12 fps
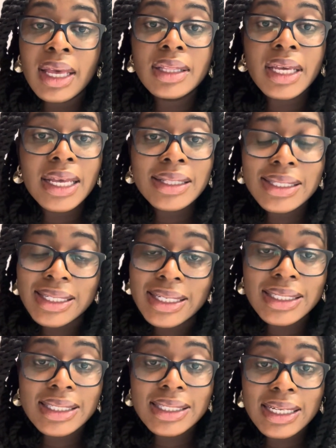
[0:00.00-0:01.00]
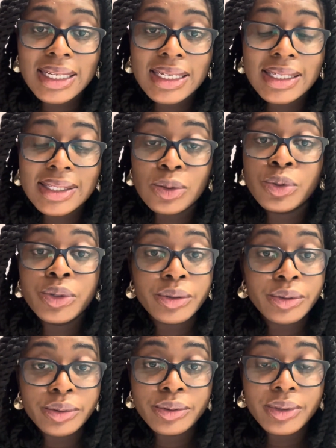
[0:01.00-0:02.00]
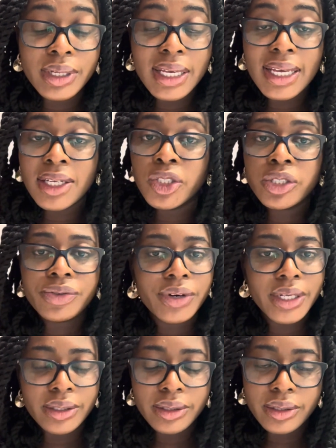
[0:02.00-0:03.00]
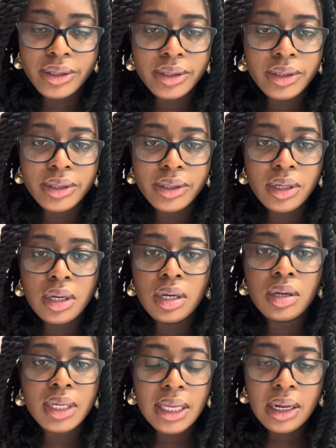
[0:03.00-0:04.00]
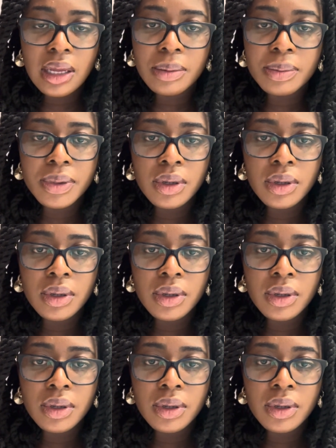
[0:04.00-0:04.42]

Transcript: The internet these days, Google is your friend. Look it up.